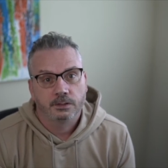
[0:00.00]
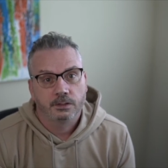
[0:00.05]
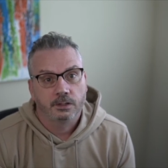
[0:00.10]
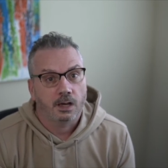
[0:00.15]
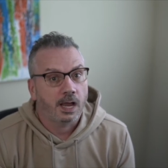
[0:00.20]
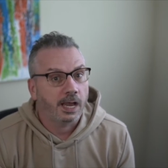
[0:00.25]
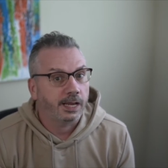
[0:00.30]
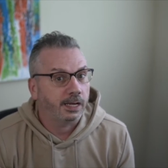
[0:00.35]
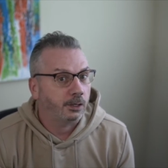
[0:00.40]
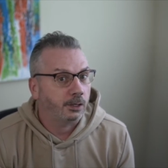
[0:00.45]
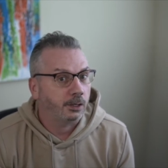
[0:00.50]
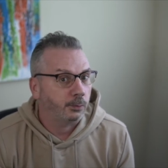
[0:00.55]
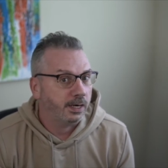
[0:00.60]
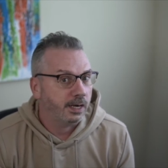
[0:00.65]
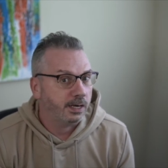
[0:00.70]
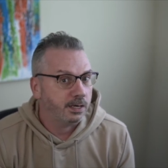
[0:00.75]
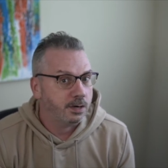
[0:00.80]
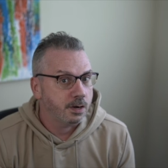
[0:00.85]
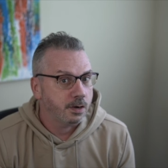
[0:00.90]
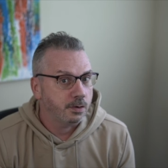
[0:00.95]
I can
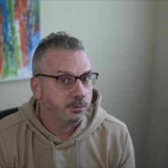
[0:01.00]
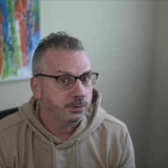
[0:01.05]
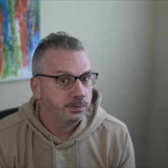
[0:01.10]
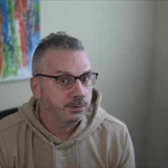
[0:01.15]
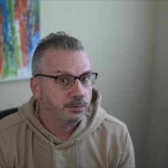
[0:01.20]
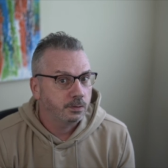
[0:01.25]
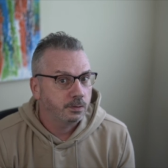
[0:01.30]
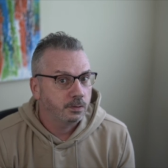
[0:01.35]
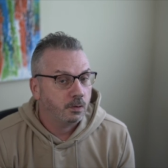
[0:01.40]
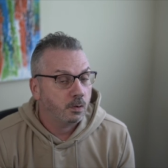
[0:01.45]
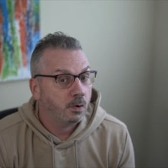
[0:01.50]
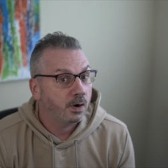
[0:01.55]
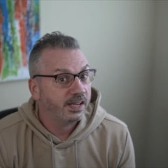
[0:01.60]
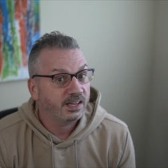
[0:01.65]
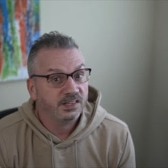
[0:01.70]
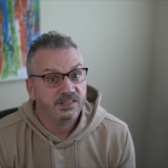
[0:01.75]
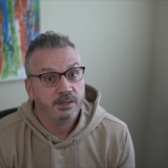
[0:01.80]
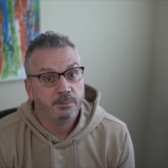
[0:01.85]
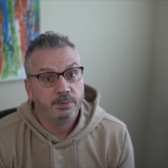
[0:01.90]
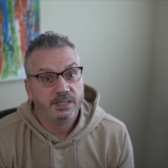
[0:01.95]
create notes, or I can
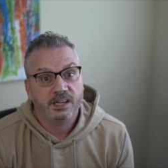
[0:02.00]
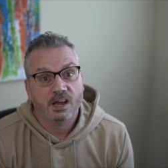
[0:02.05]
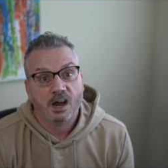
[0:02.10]
simply